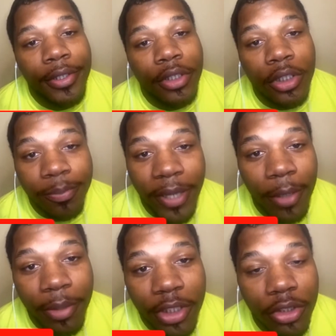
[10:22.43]
This better
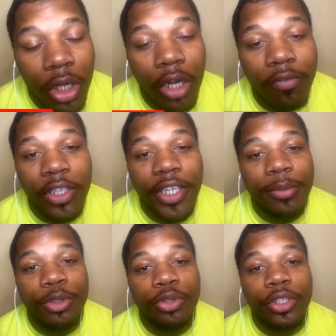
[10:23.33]
be the start of a damn
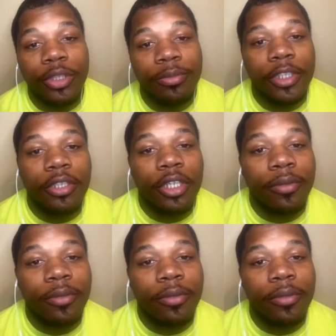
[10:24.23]
streak. I'm telling you that